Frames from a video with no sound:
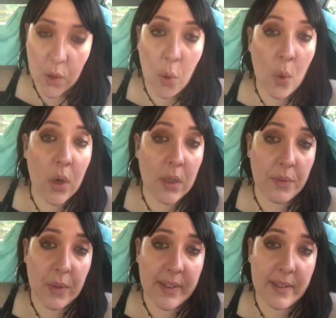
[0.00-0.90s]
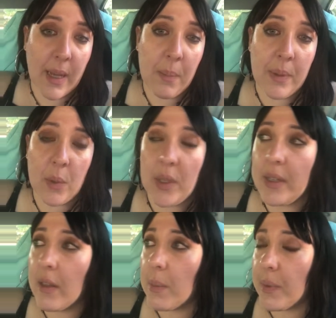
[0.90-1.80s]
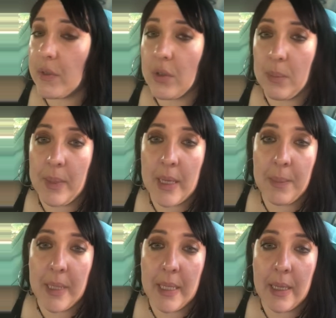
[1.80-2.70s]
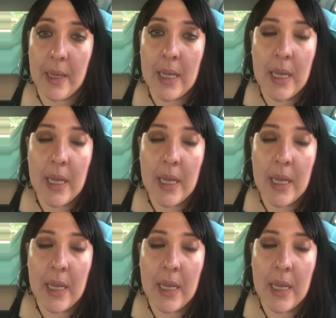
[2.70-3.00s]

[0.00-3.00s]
Or, for example, another person maybe